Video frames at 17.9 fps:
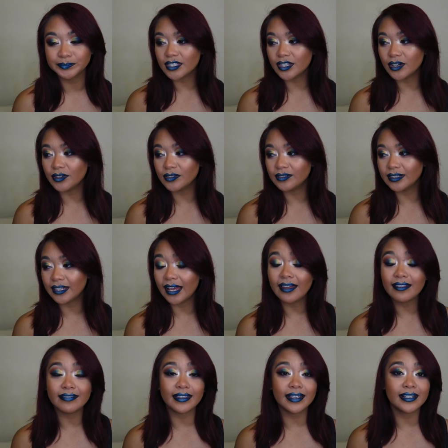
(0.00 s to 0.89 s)
So
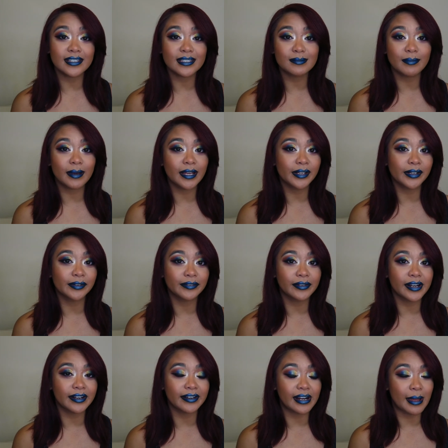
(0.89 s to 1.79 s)
yeah, that is my
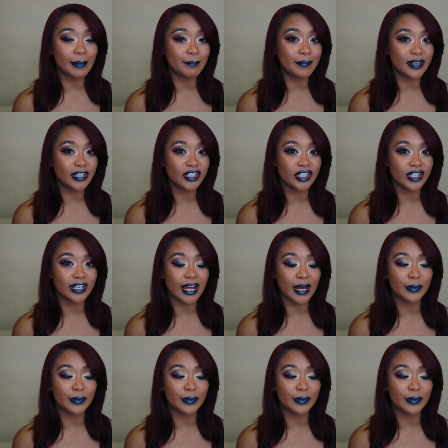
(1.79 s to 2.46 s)
career ambition.